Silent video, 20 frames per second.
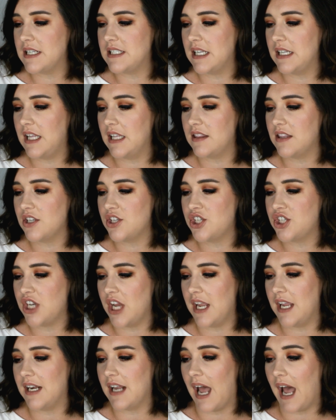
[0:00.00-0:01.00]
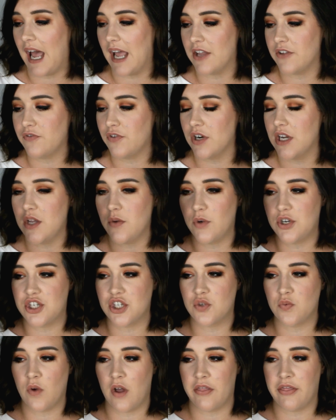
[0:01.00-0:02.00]
did get the shade Ivory, which
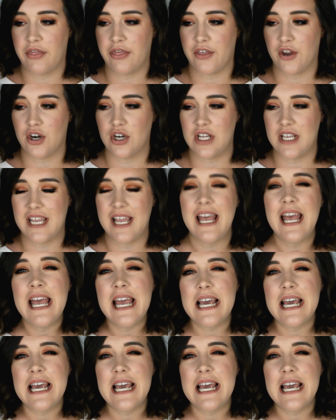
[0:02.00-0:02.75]
is 130.